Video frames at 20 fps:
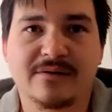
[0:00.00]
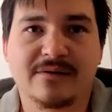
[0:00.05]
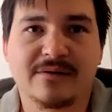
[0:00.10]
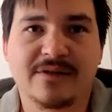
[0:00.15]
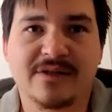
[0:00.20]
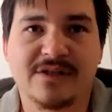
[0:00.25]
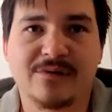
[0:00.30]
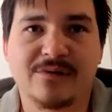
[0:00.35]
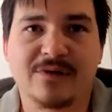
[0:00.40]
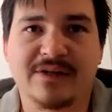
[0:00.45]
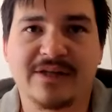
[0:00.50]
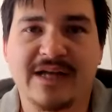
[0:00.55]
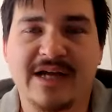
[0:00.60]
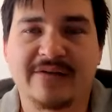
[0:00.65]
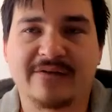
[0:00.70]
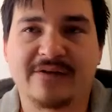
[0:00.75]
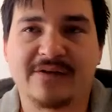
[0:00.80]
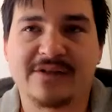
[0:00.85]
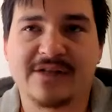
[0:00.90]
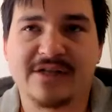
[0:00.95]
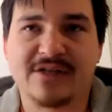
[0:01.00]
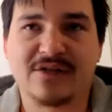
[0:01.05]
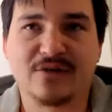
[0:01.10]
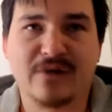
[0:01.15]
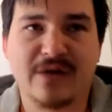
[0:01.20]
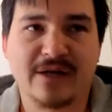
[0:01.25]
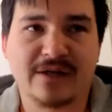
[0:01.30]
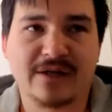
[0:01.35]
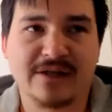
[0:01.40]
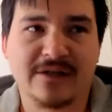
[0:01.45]
see what they have to say
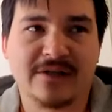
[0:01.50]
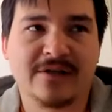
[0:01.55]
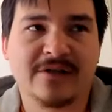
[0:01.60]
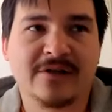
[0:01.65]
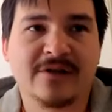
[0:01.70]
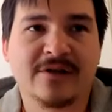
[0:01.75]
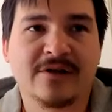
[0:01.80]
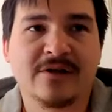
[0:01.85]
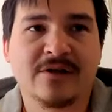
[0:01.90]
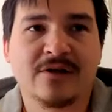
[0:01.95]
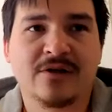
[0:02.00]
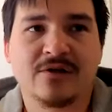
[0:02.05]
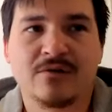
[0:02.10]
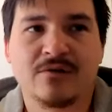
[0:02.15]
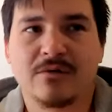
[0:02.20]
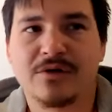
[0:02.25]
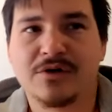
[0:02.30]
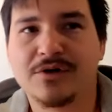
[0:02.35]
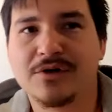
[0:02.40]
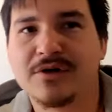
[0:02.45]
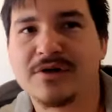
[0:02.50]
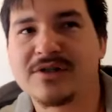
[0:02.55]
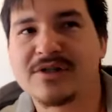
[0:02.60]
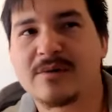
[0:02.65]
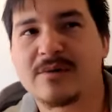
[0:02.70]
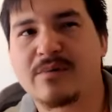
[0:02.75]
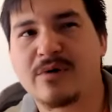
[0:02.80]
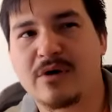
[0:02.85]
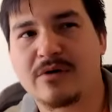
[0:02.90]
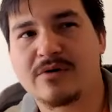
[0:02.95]
directly. Raduga's
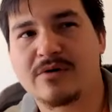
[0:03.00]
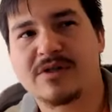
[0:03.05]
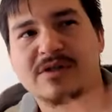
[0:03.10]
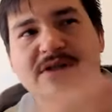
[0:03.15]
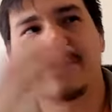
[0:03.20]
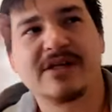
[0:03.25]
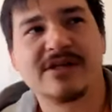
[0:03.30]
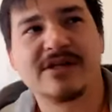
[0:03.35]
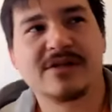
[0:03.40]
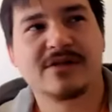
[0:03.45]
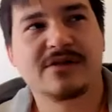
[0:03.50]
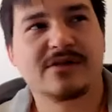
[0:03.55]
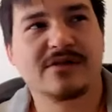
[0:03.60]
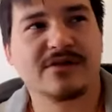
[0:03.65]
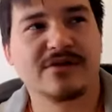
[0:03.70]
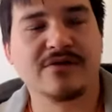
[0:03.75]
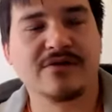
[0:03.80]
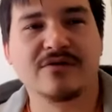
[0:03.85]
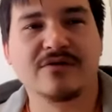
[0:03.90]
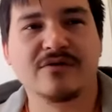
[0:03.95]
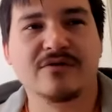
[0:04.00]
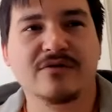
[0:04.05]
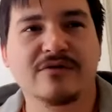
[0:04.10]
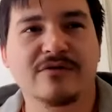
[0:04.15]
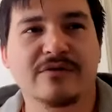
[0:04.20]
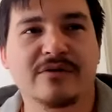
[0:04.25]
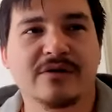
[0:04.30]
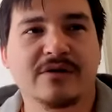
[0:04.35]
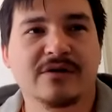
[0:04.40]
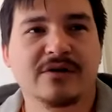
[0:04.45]
approach is
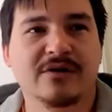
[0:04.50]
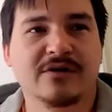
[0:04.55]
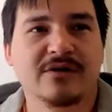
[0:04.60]
to